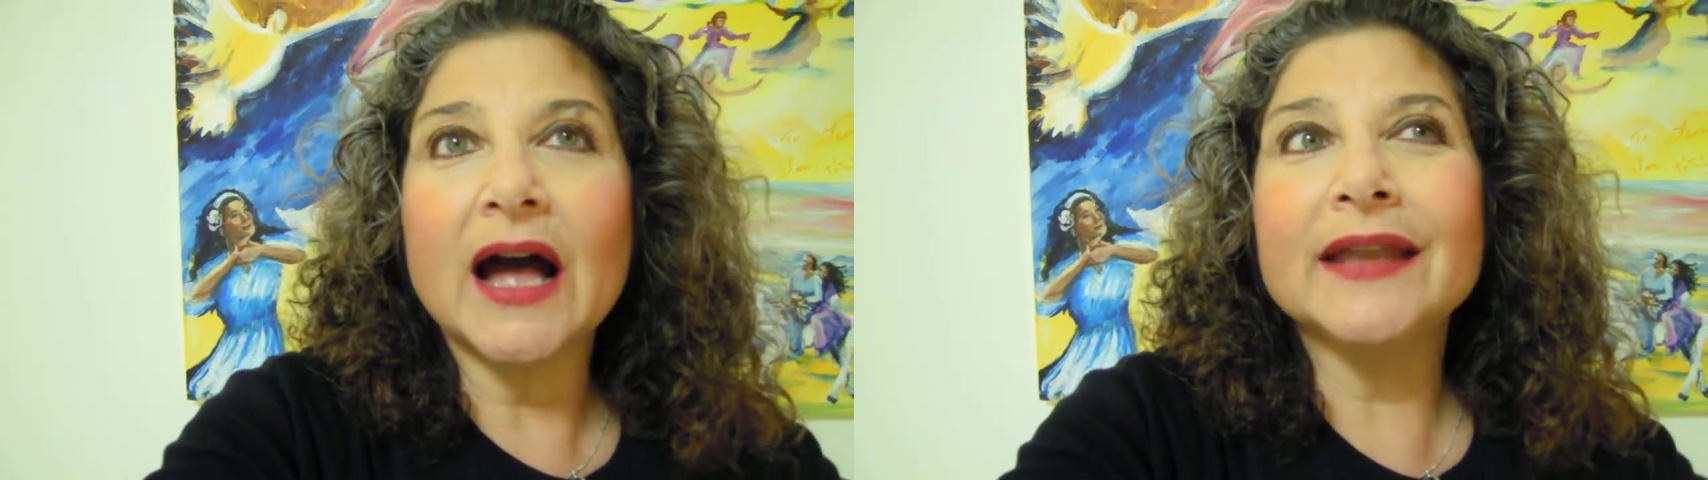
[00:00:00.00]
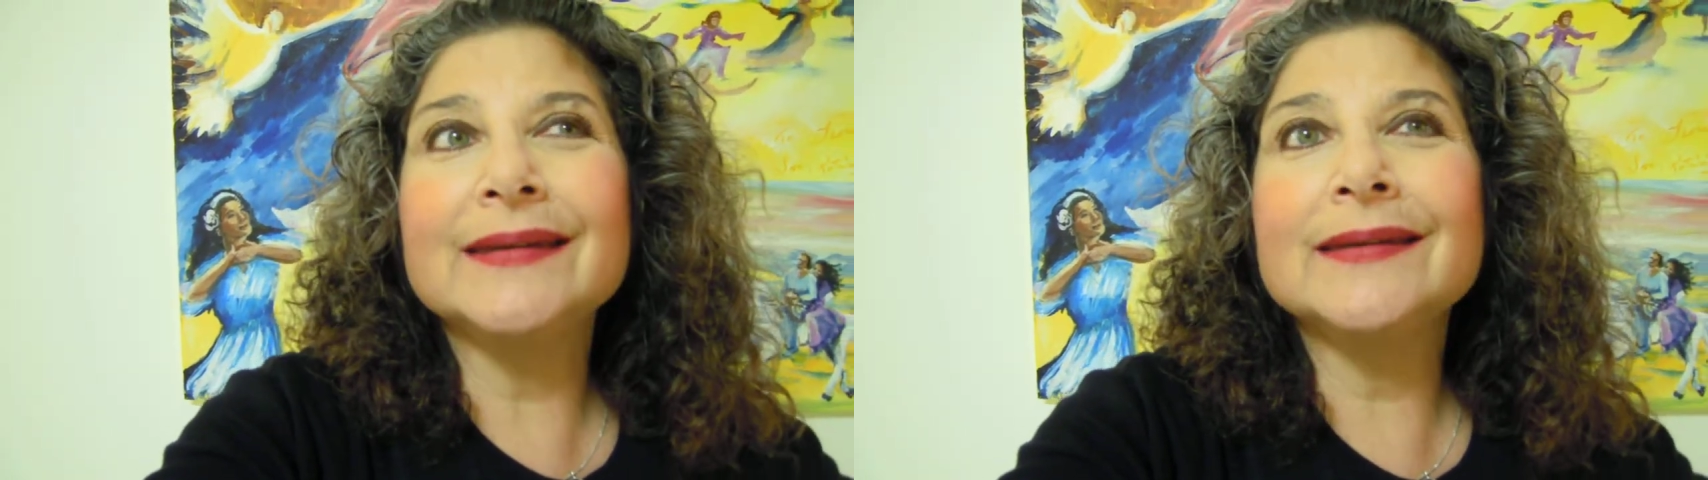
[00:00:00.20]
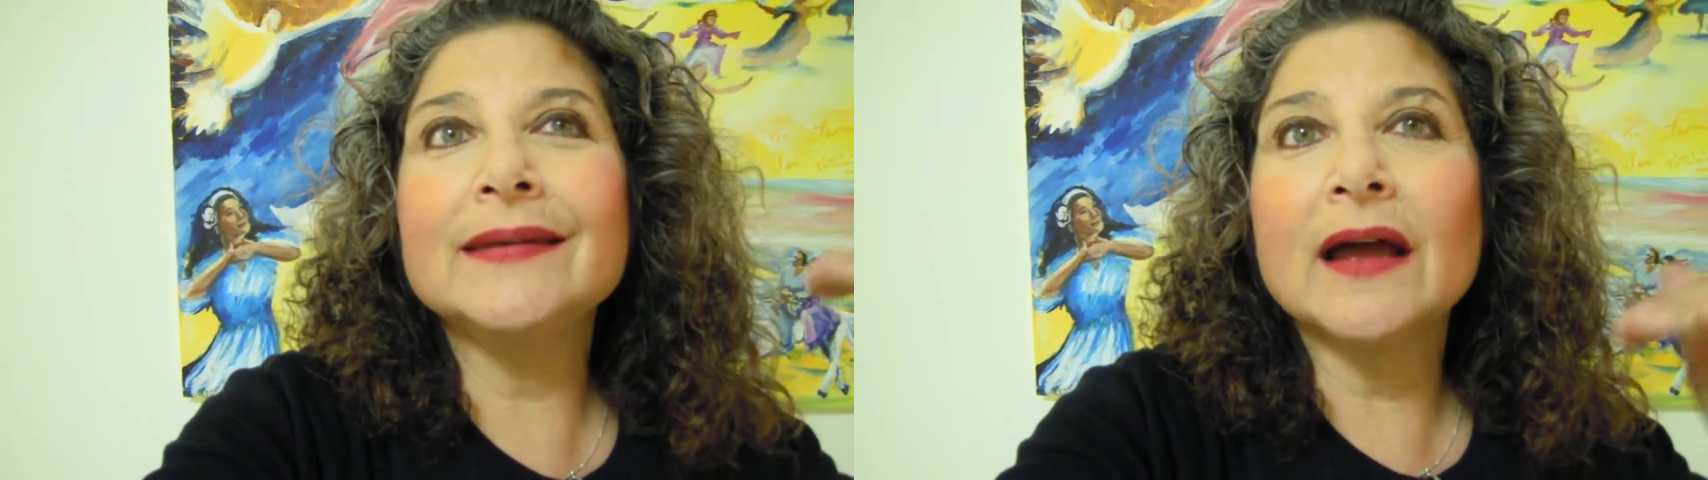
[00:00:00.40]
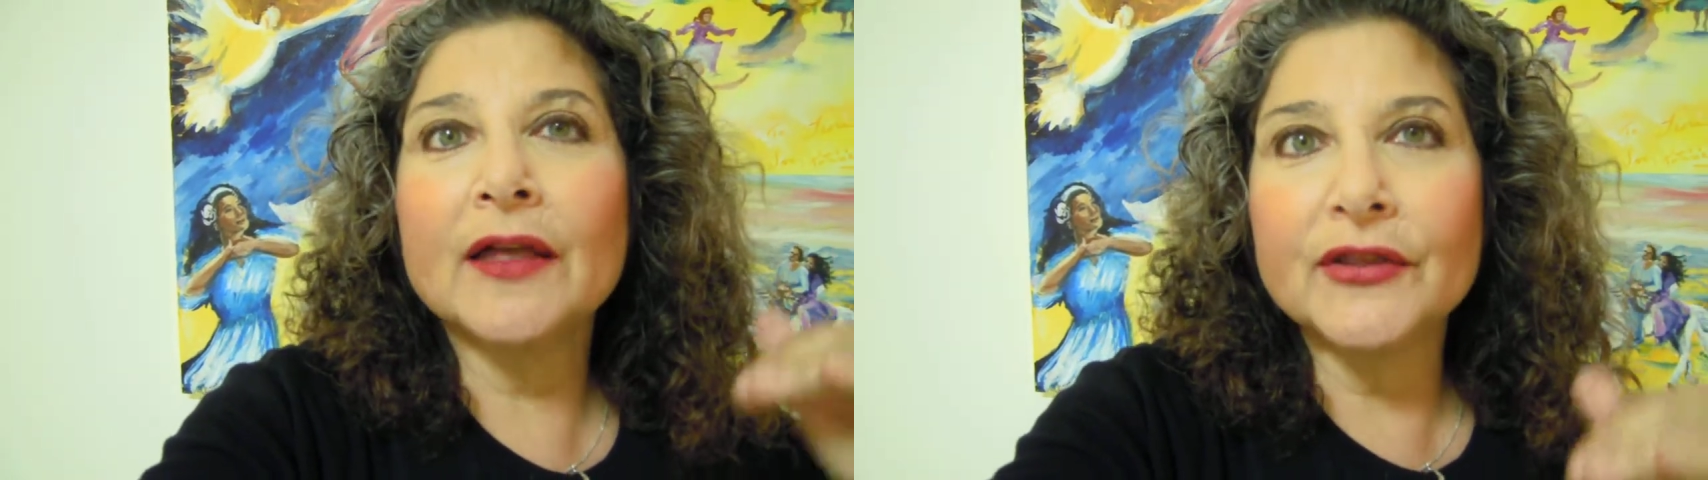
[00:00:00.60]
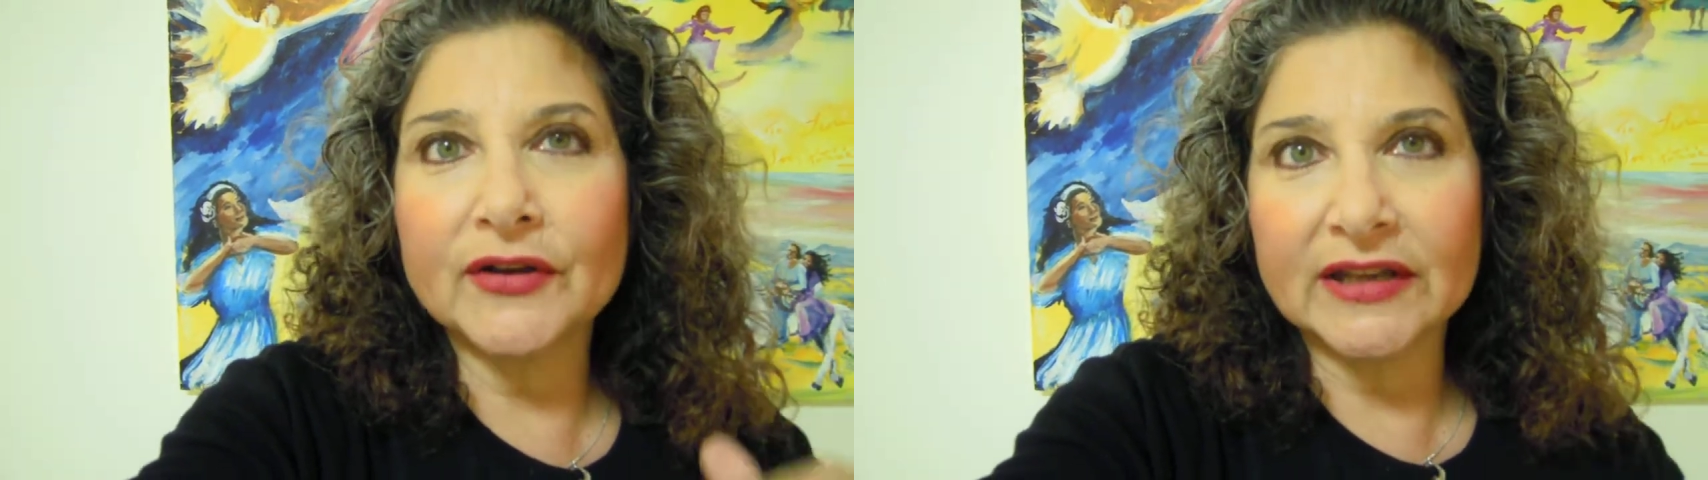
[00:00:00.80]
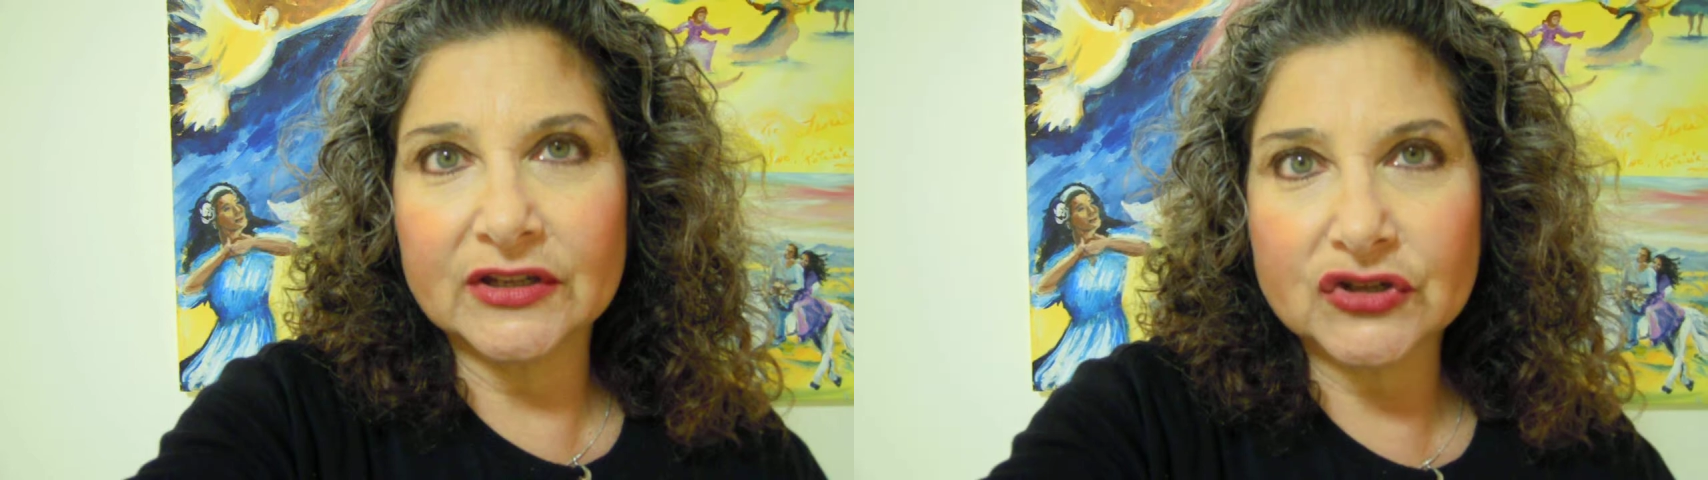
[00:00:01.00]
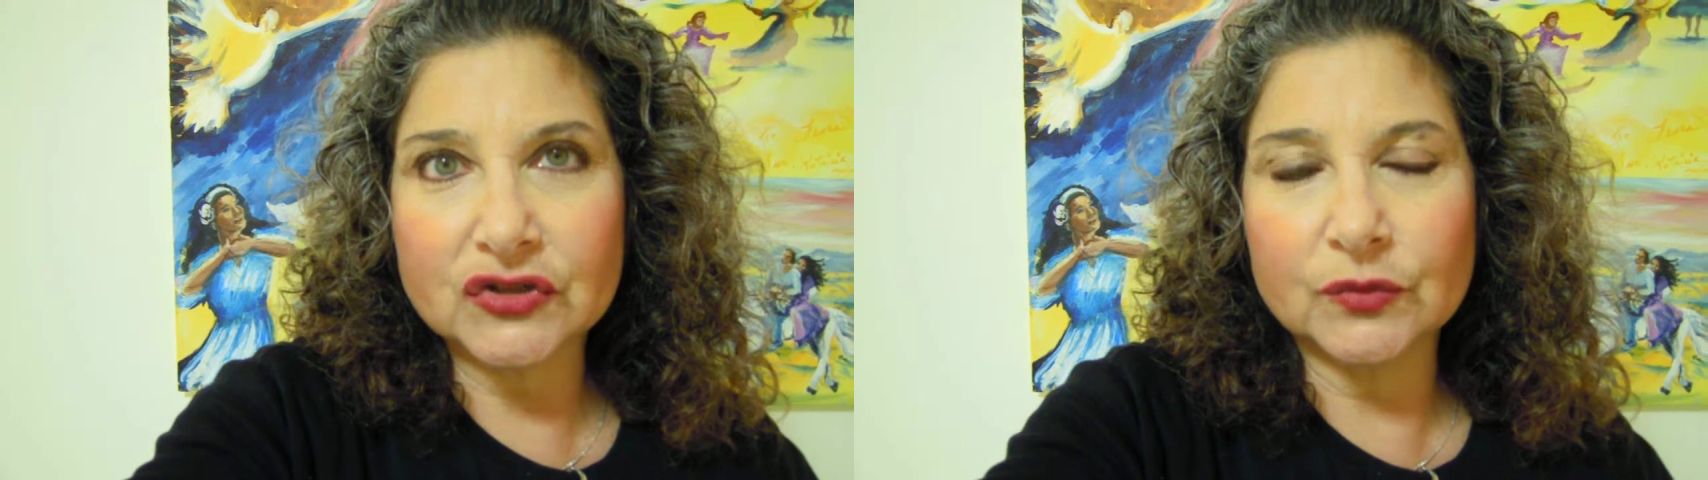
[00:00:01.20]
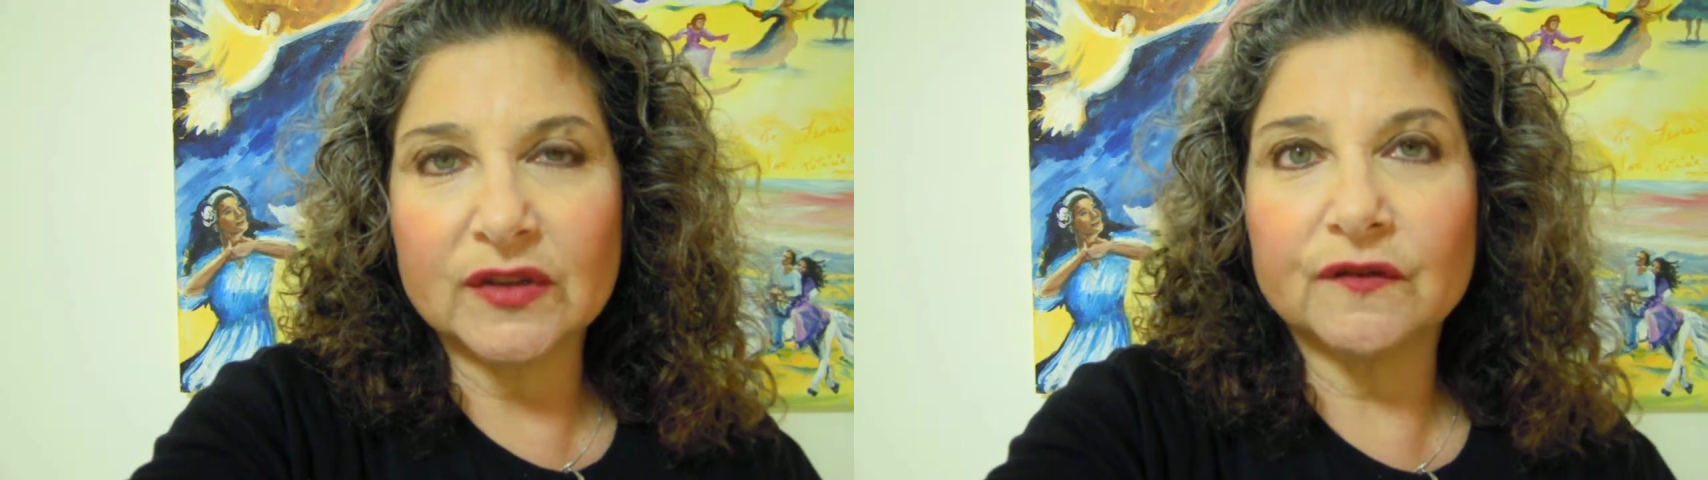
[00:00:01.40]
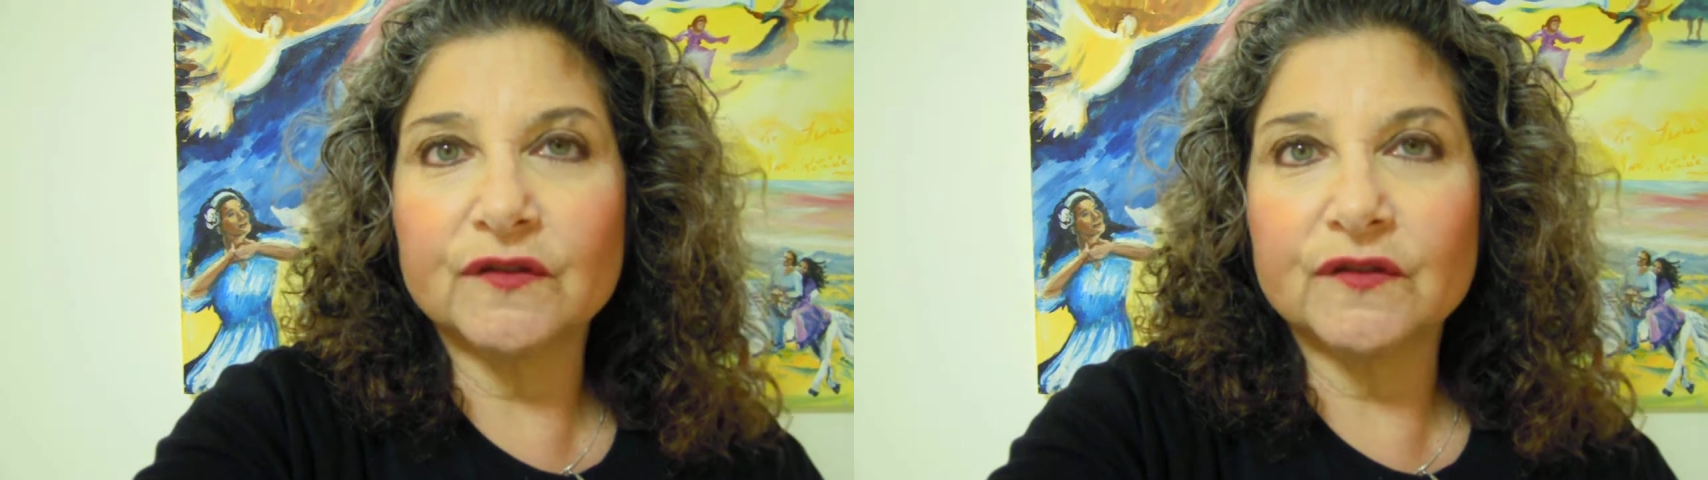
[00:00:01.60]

Another issue with